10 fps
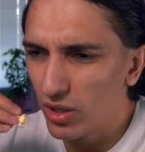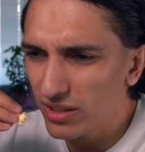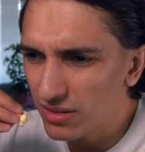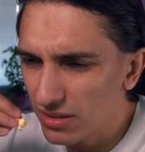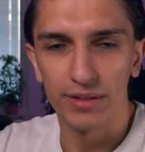
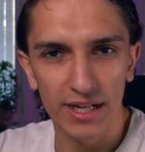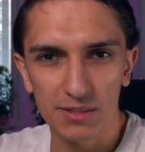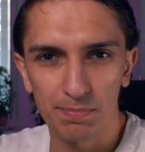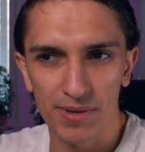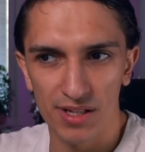what?
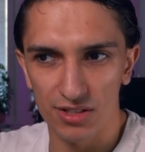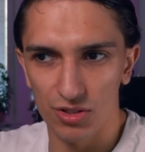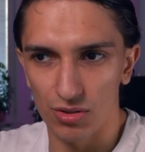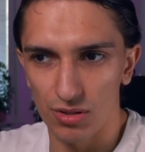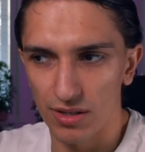That's
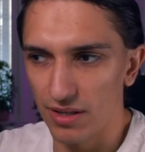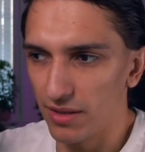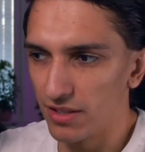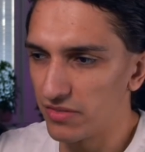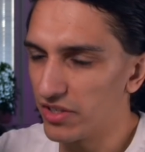pinasol.
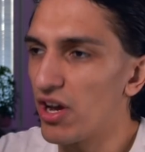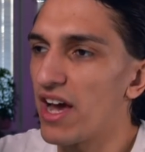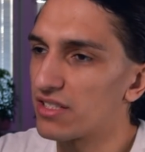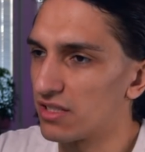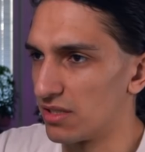This video
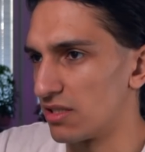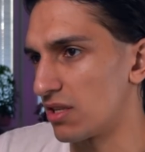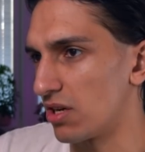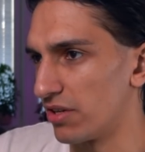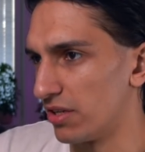hasn't
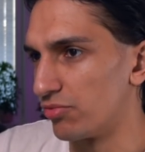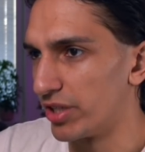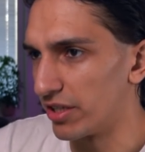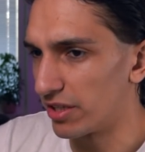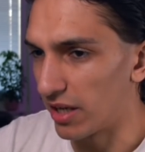started really,